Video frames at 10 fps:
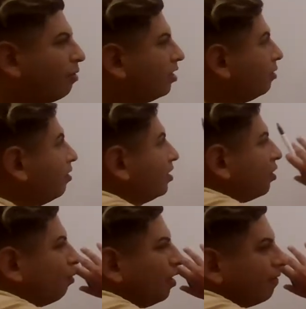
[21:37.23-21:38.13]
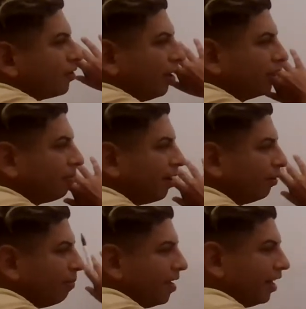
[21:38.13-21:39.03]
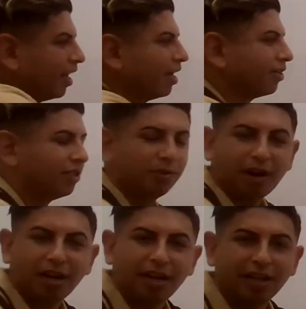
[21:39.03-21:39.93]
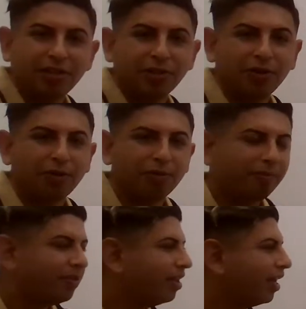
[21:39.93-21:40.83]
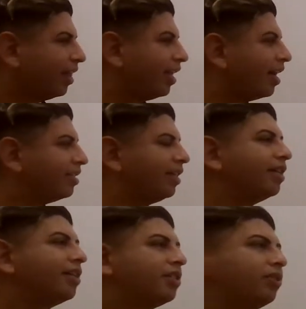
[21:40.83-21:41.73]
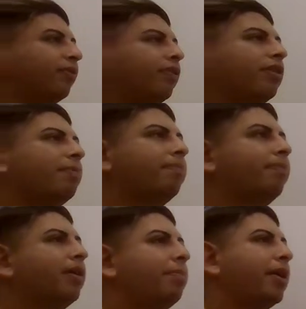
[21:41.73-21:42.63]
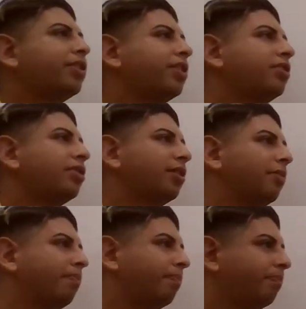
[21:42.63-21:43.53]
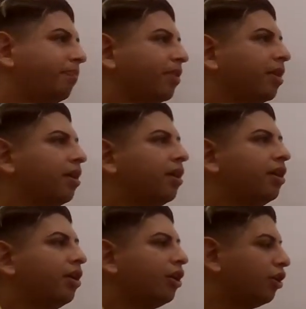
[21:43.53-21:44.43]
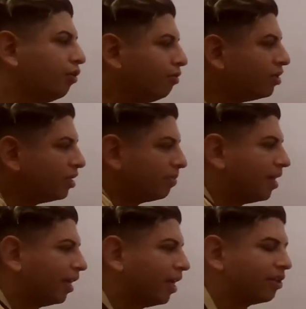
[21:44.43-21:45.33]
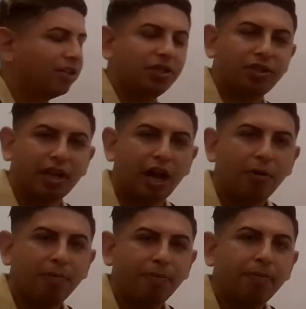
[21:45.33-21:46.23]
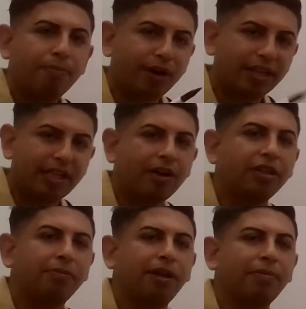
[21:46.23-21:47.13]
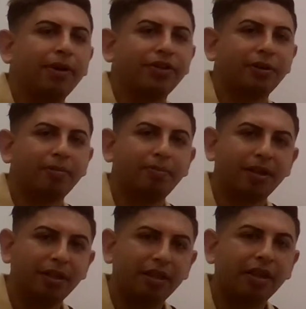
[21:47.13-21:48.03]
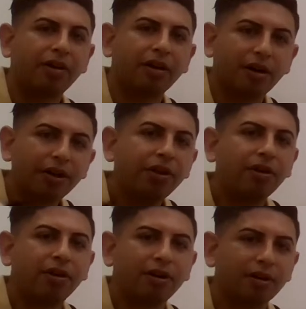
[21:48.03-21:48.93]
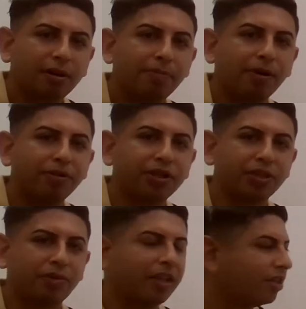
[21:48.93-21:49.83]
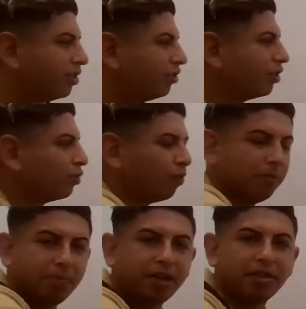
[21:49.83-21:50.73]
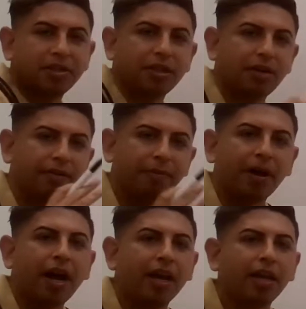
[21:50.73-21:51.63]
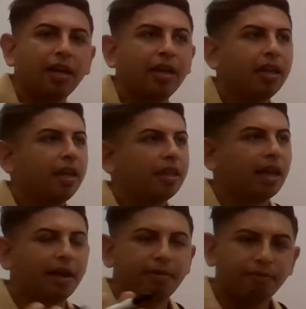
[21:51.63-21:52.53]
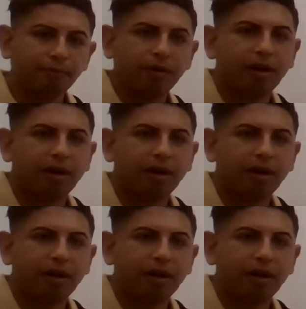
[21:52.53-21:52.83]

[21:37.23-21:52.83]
no worries, no worries. So we've talked about medications, right? And so the idea is for a patient to use these medications to help bring down the blood pressure. But there are other approaches, right? This is just one piece of the pie that